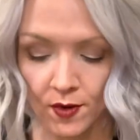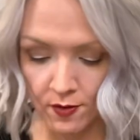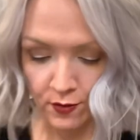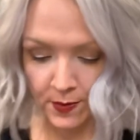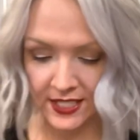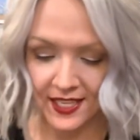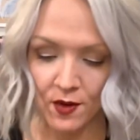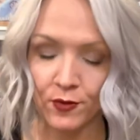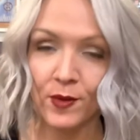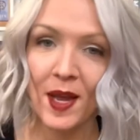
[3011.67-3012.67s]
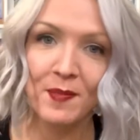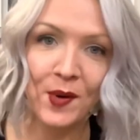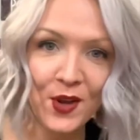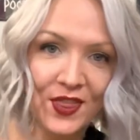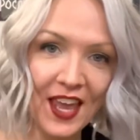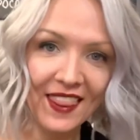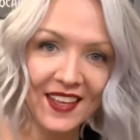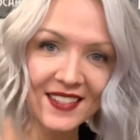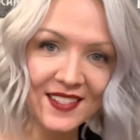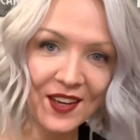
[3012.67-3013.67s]
For myself, for my birthday
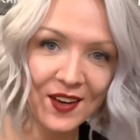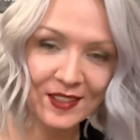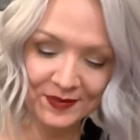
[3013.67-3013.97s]
this year.